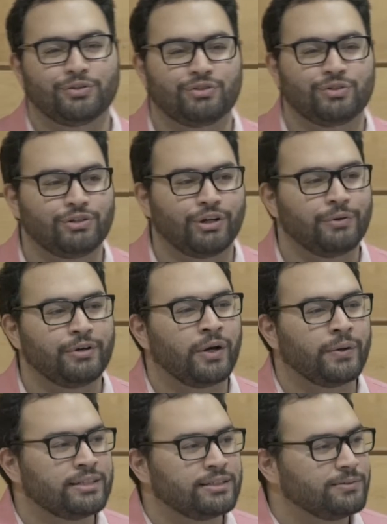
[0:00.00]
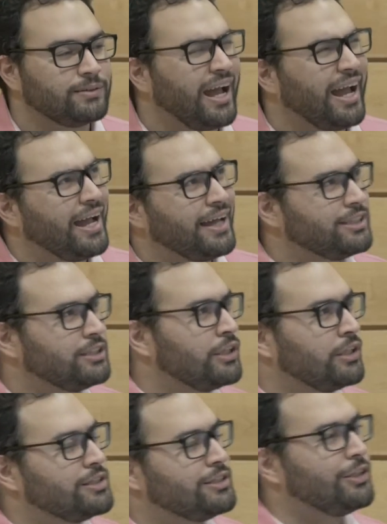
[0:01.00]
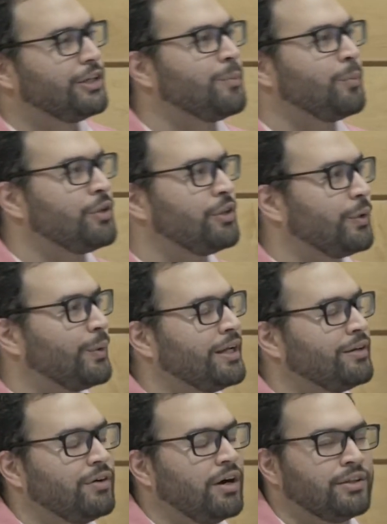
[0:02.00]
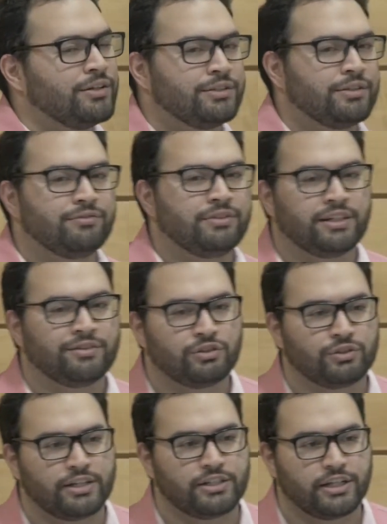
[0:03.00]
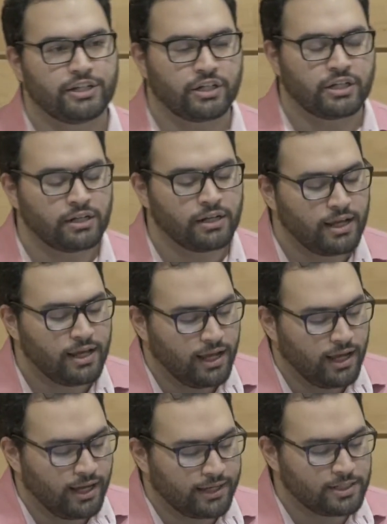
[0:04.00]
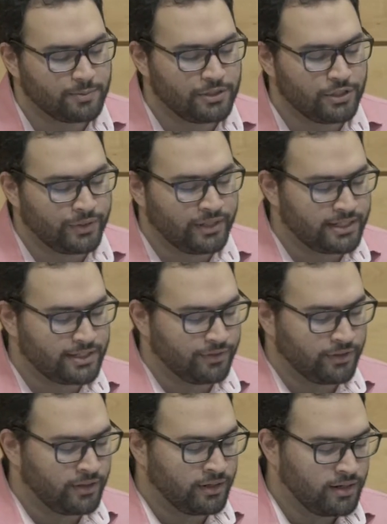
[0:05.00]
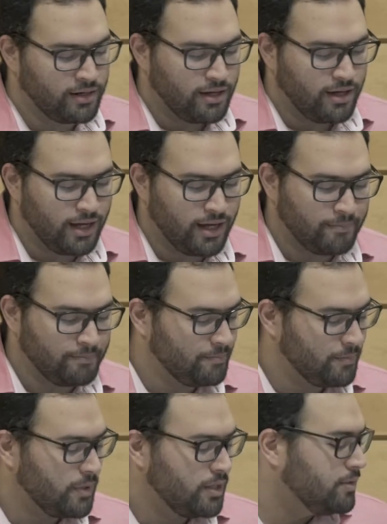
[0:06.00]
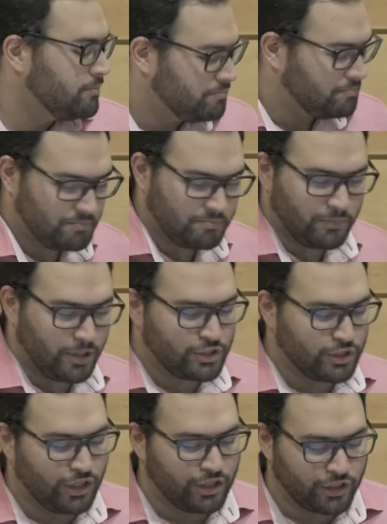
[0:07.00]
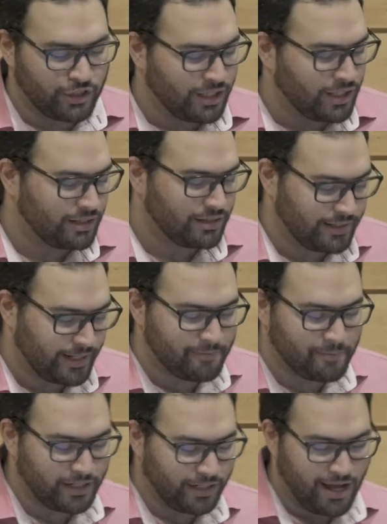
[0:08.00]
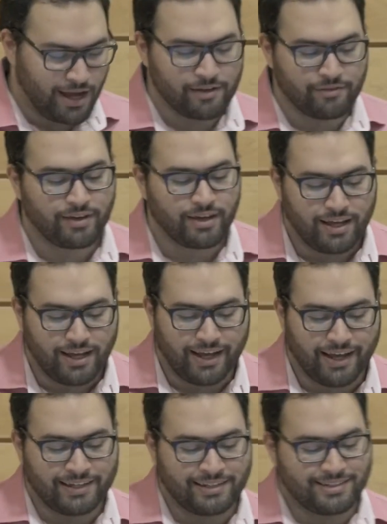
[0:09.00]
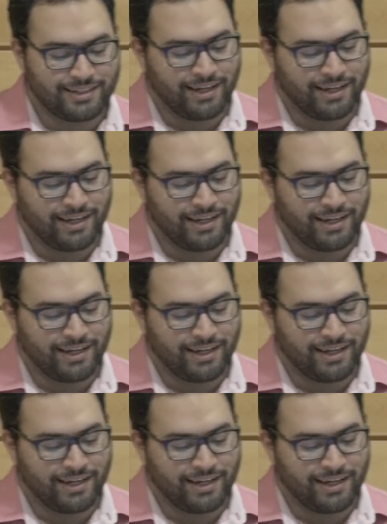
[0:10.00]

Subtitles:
of you who don't know, is, I guess you can consider him one of the grandfathers of data visualization. He's been doing this for much longer than I've been alive. And